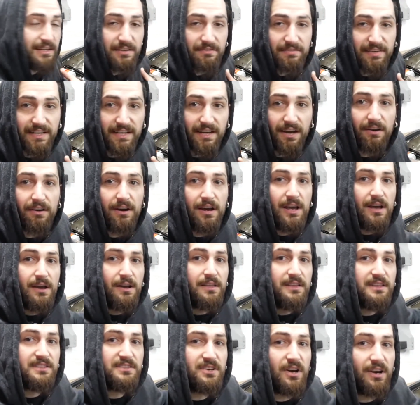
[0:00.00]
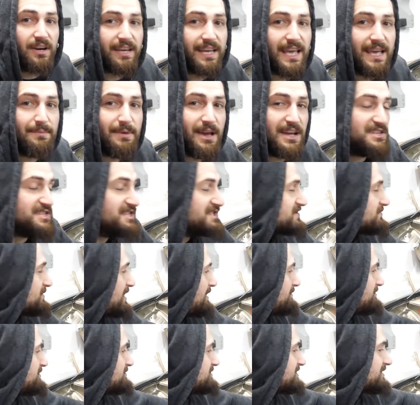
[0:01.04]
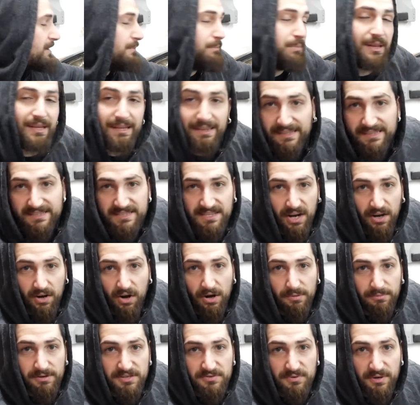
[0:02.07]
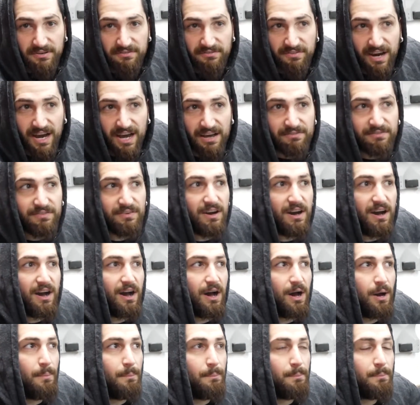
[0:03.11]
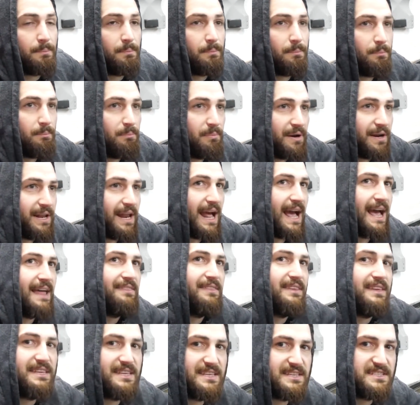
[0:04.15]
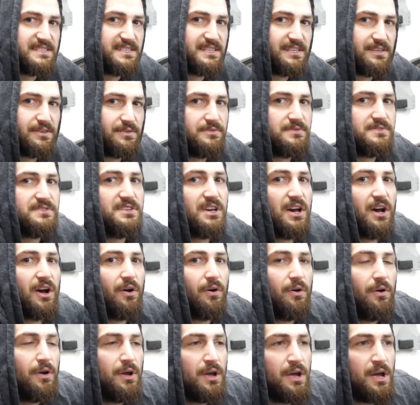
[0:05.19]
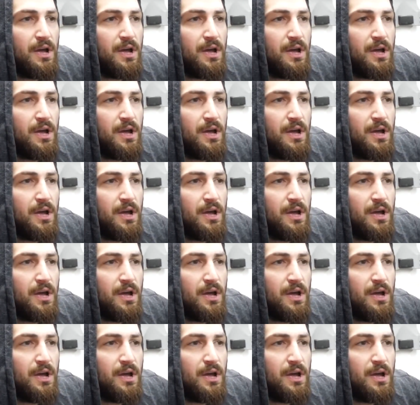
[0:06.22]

the video, this car came engine swapped. It was a completely stock RB25, but it had the ECU. So